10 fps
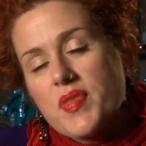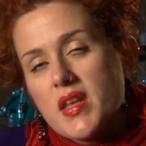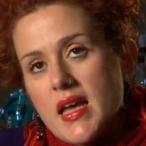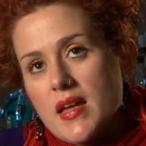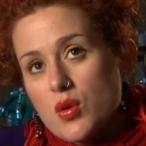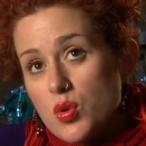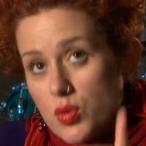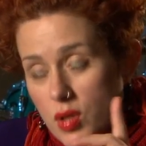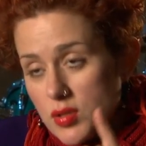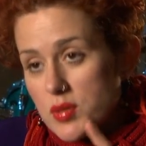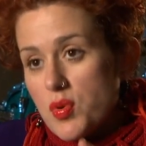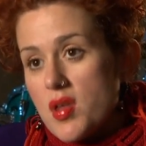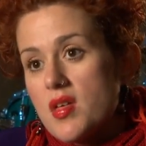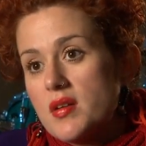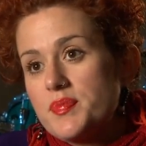And then I had a cool older
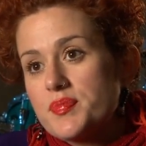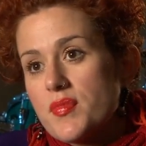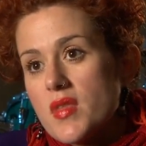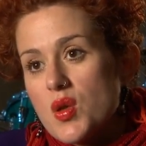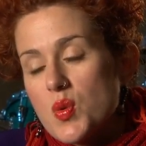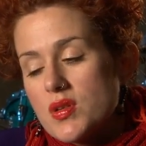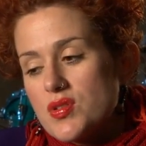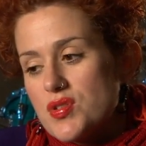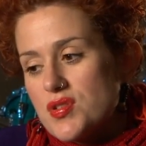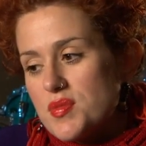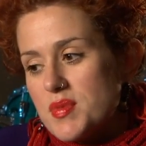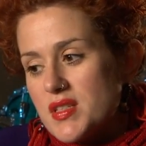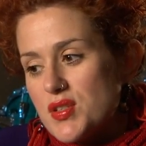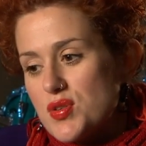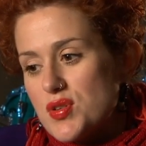brother who introduced me
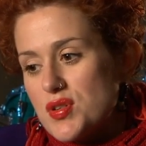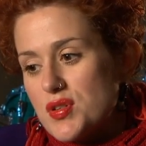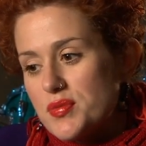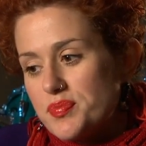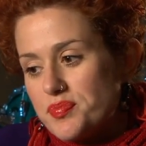to, you know,